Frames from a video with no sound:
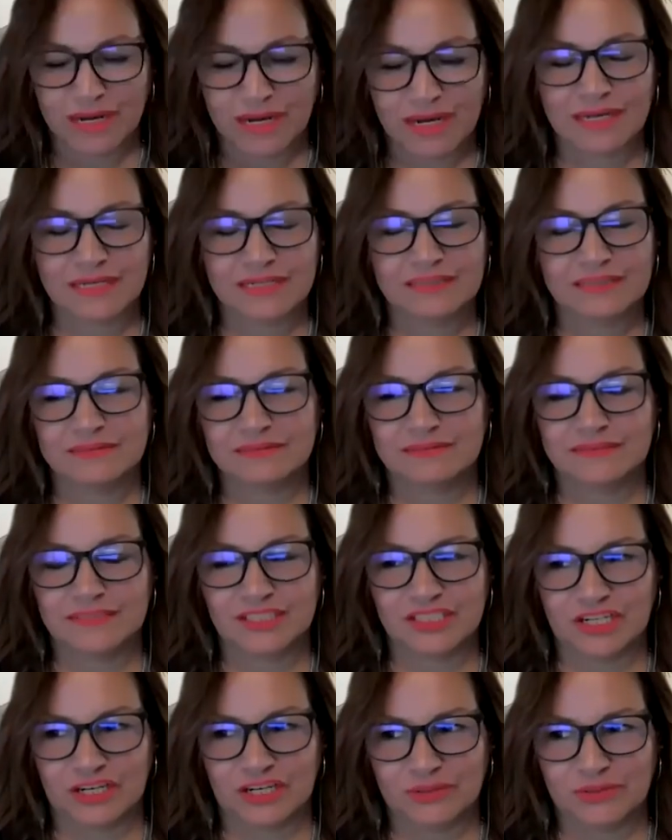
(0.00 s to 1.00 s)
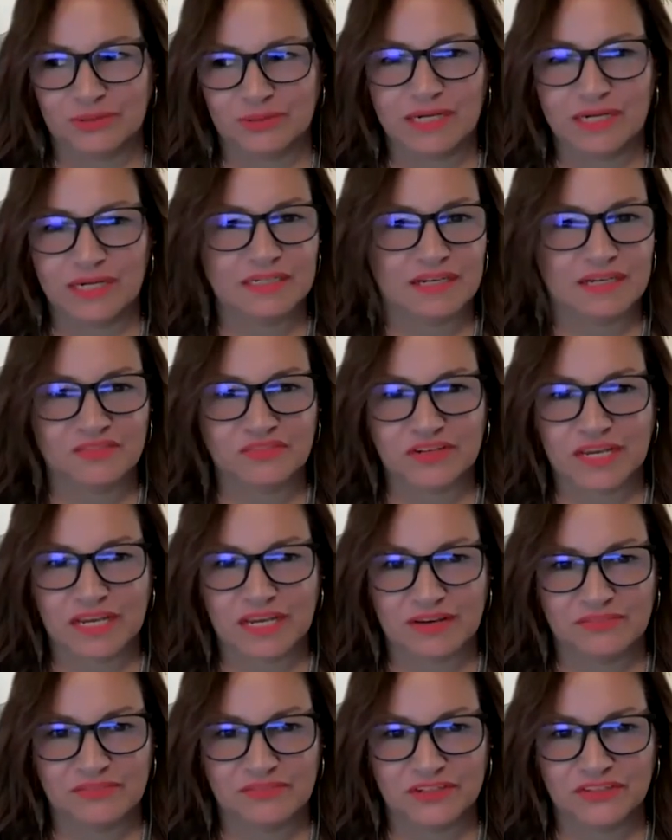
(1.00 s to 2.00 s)
I, you know, I love
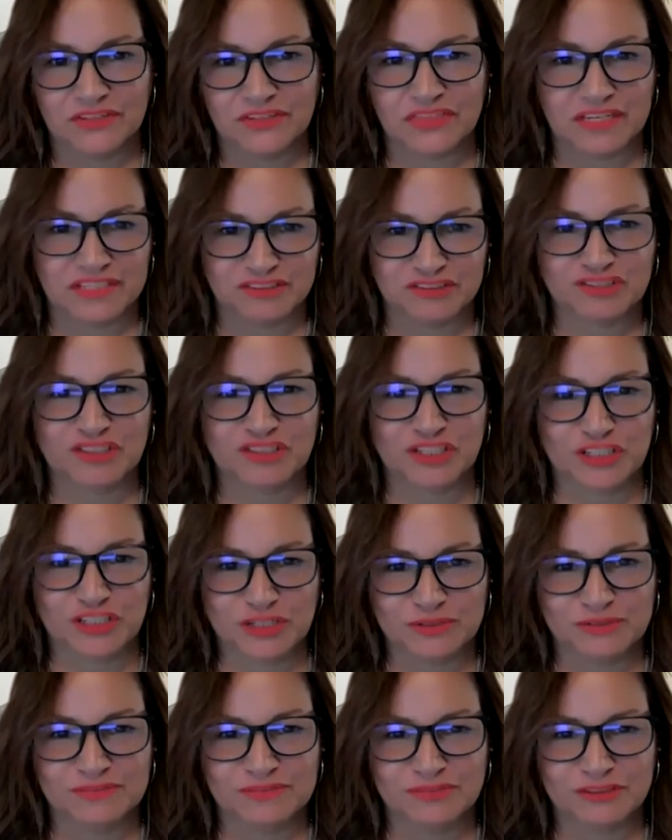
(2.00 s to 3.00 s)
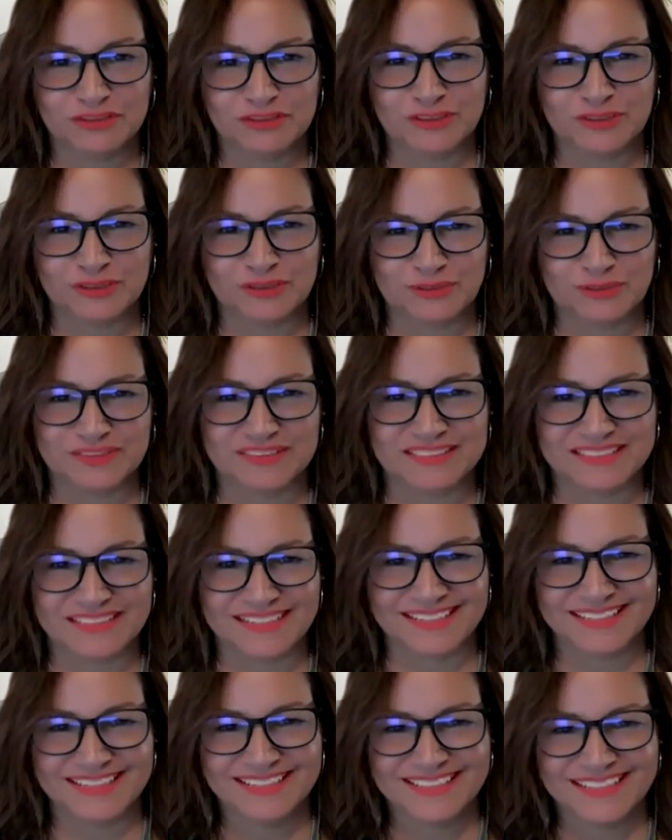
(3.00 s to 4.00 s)
Canva. Thanks to you for introducing
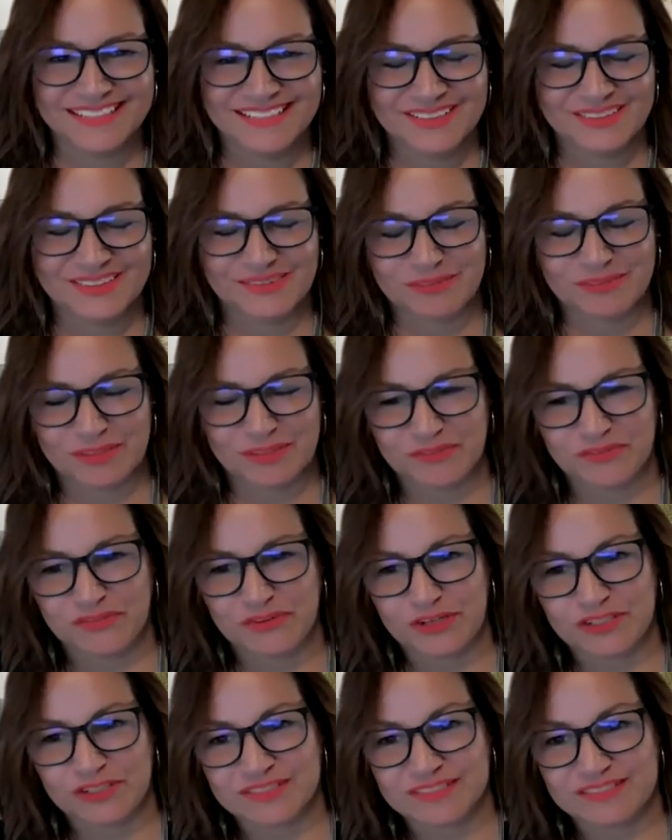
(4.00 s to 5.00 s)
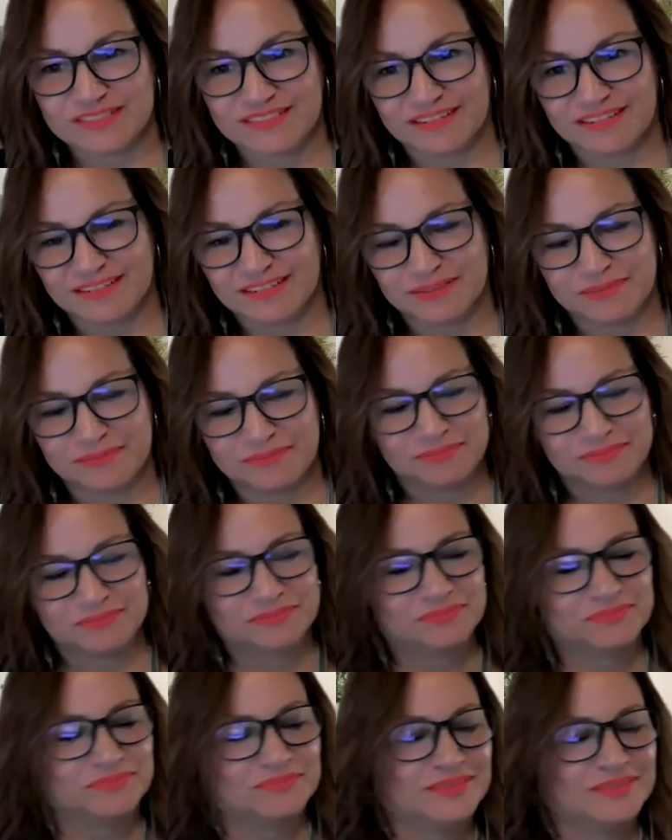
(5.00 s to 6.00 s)
oh. it through the first, um,
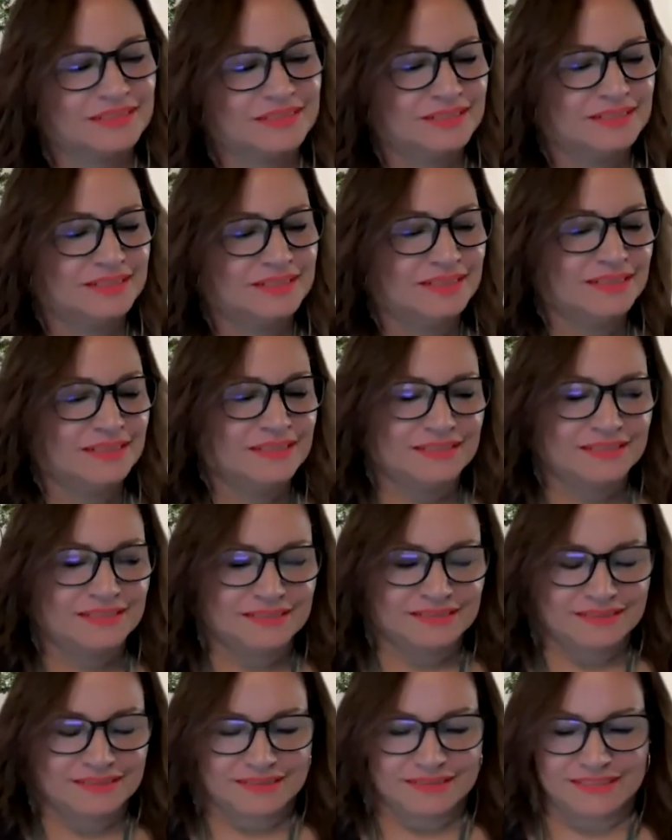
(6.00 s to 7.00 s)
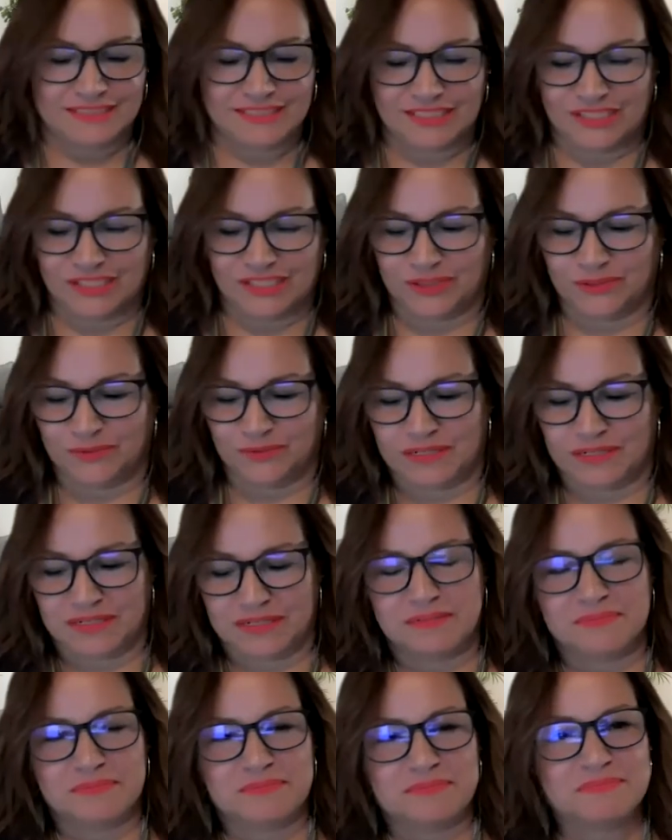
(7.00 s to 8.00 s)
you know,
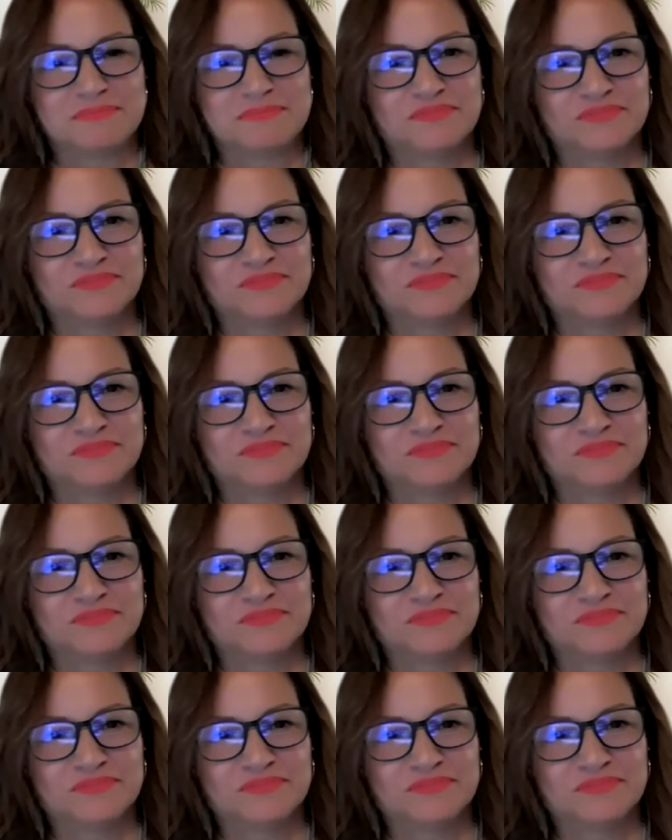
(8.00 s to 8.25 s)
um,